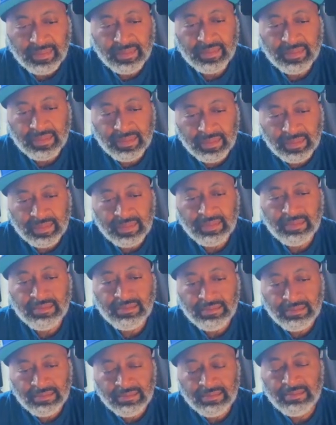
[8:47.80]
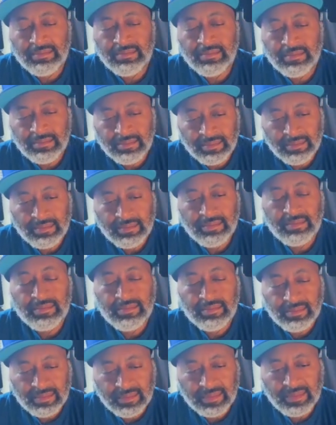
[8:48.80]
them, pick a couple beats I
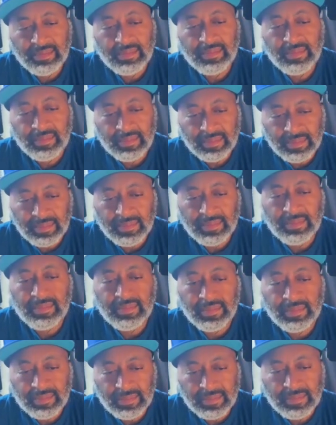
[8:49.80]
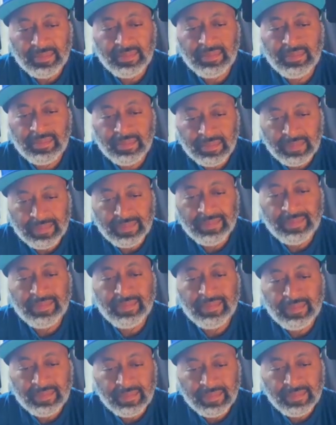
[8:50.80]
like out of them,
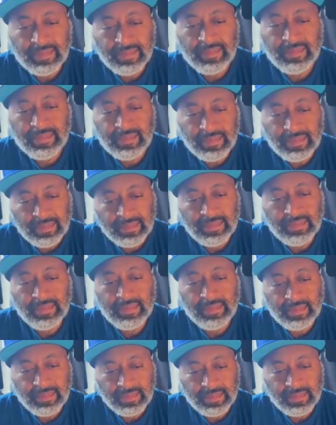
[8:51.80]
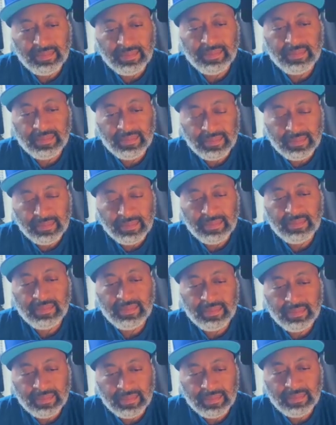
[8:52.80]
and I just pay for them
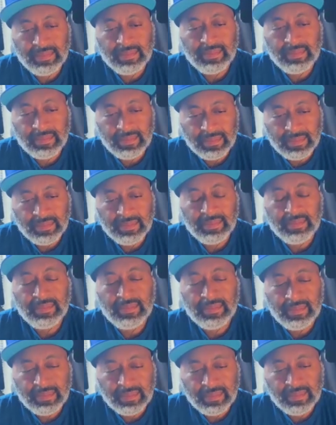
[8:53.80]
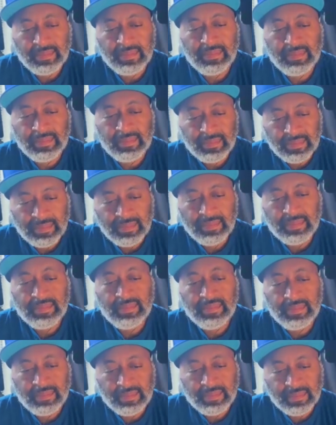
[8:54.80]
right then. Even if I don't use them, like I
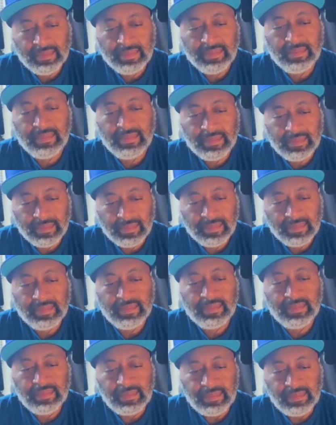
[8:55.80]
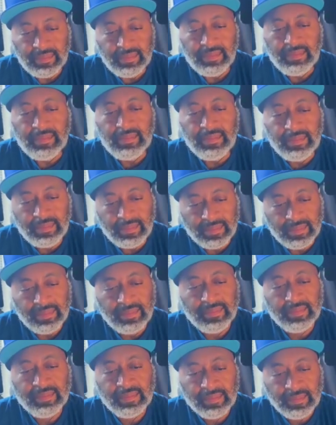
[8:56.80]
got like a lot of beats I
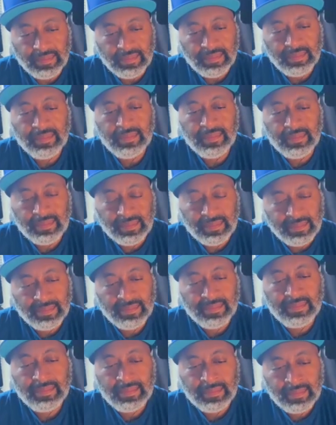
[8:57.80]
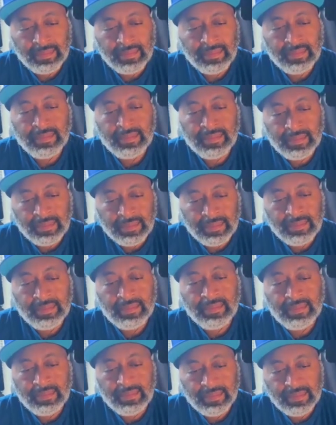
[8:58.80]
paid for already that I'm just waiting to
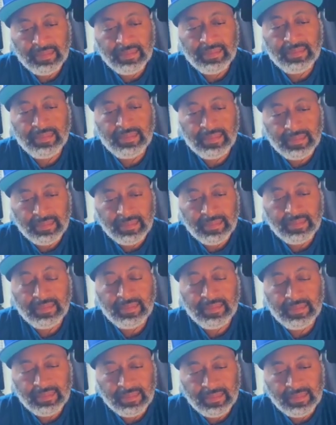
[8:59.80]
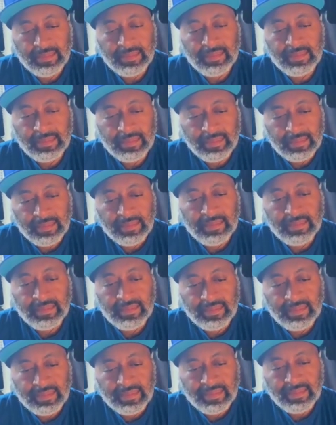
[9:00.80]
use. So it's like I know it's
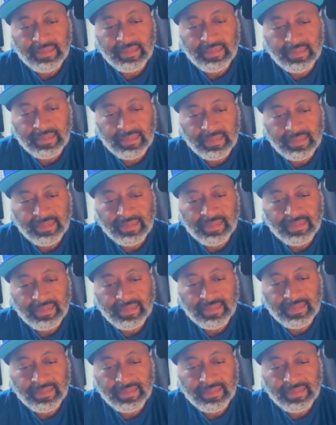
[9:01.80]
a beat that I use